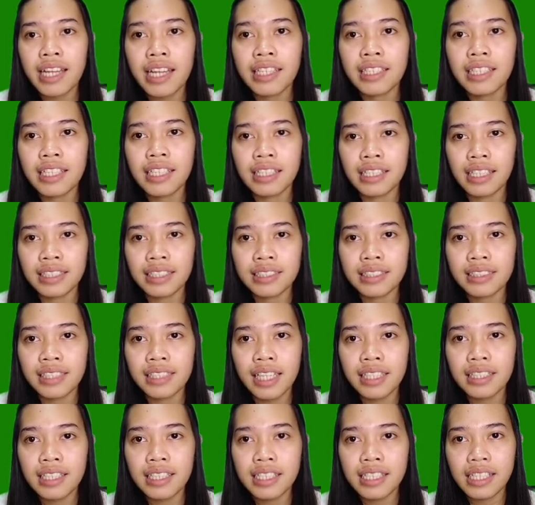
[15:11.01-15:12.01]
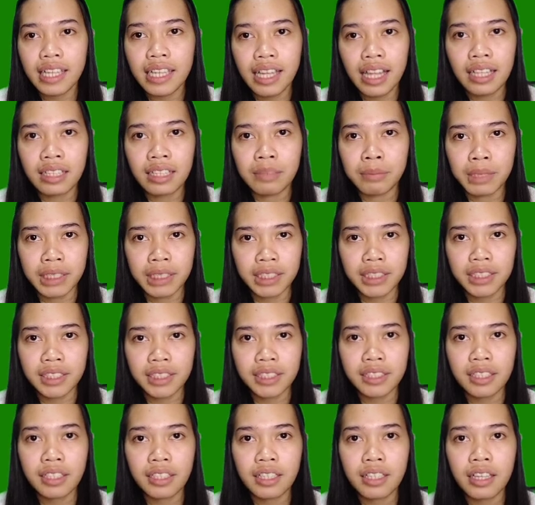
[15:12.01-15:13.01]
and kinesthetic
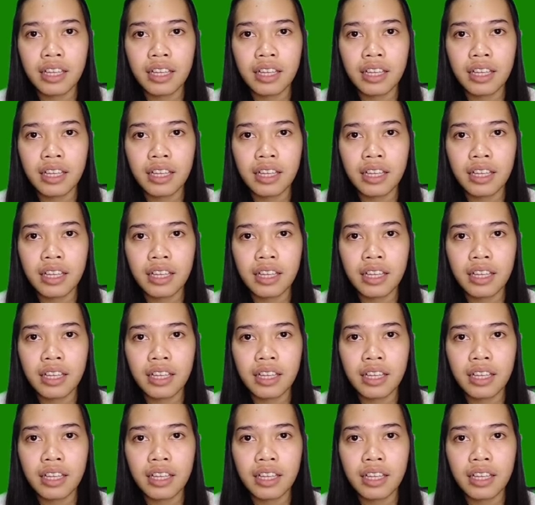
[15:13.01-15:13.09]
elements.